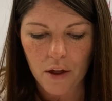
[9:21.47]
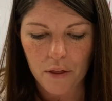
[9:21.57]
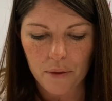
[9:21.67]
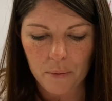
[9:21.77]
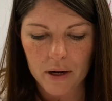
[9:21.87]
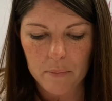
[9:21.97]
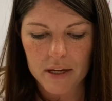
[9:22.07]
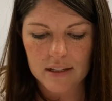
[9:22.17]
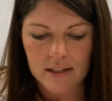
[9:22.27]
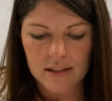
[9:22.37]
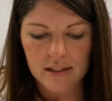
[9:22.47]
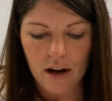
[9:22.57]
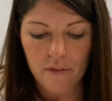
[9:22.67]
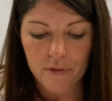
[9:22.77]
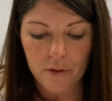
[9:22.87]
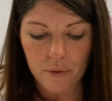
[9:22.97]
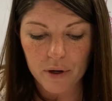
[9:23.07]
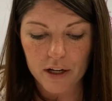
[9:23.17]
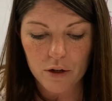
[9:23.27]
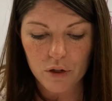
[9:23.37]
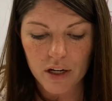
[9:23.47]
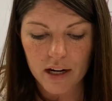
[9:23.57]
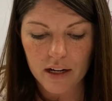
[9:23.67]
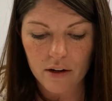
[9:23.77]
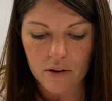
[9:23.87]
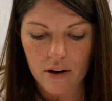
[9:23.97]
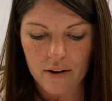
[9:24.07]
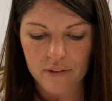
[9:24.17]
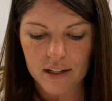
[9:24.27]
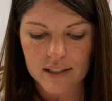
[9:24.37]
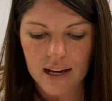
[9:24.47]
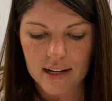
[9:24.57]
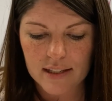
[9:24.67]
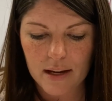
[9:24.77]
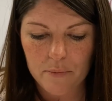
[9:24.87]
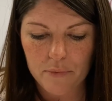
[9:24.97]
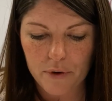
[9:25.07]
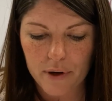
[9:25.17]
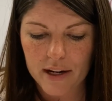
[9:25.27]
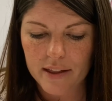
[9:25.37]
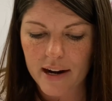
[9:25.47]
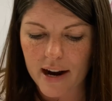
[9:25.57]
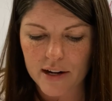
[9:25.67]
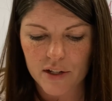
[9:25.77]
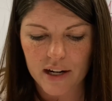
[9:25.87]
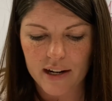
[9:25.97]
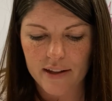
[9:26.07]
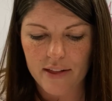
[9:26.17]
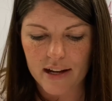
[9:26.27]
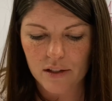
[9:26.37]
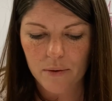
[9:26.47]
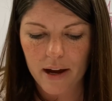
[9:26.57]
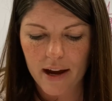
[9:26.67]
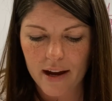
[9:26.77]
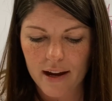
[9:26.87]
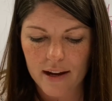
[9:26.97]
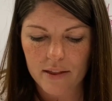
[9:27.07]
3 pieces. Now, if the 3 you shaded are not the exact same 3 that I shaded, that's okay.